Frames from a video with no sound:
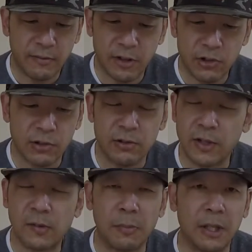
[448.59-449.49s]
Fish should
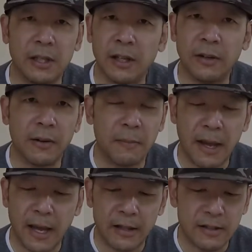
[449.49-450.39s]
just be under the
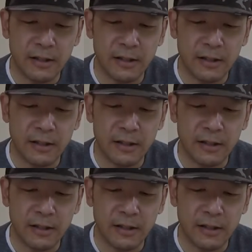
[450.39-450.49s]
mats,